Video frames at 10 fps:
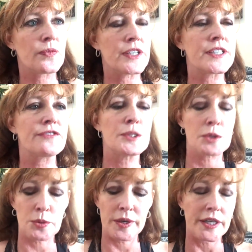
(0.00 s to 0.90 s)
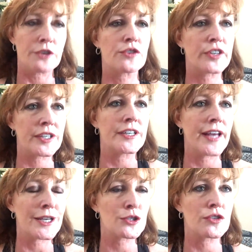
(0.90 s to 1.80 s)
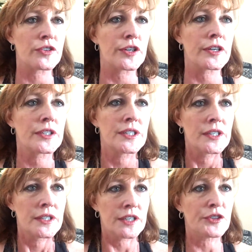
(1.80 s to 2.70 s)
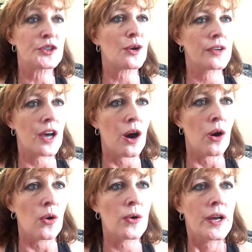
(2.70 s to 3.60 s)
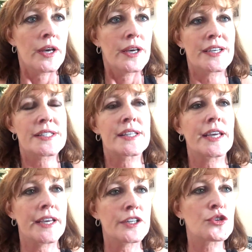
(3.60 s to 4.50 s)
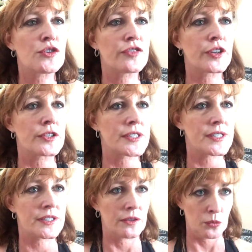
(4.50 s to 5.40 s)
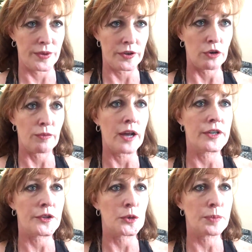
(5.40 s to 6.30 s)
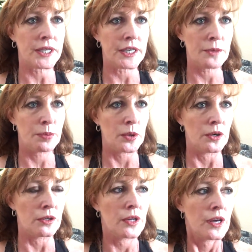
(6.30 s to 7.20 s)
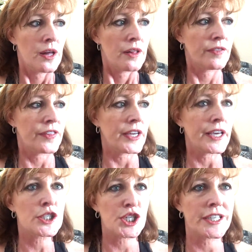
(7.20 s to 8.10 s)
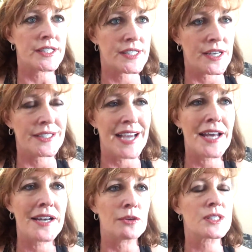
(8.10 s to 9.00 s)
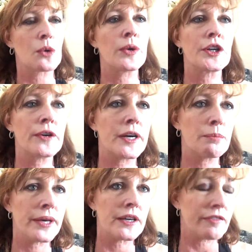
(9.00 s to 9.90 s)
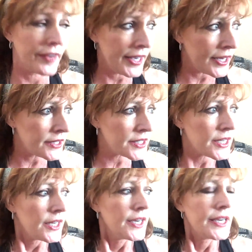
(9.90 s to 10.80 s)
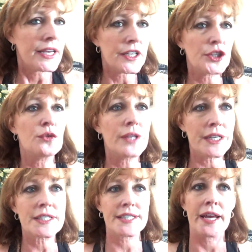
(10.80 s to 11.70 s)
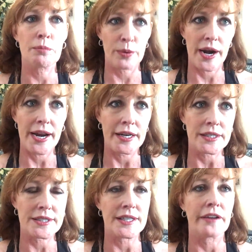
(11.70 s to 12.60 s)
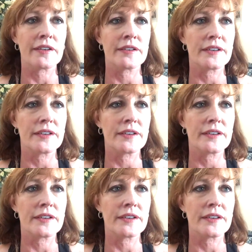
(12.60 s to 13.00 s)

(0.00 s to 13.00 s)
the difference between an introverted and an extrovert, if you don't know, is the introverts, when they're around other people, the energy gets sucked out of them. So when you're at a big event, you need to take breaks and